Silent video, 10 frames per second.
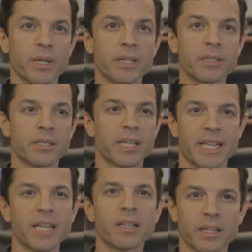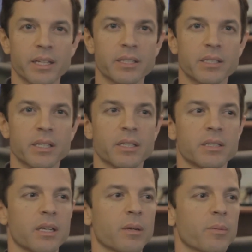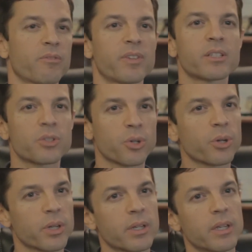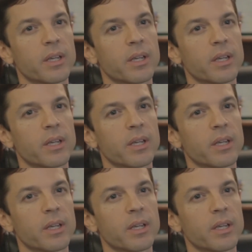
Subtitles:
is healing. It feels good.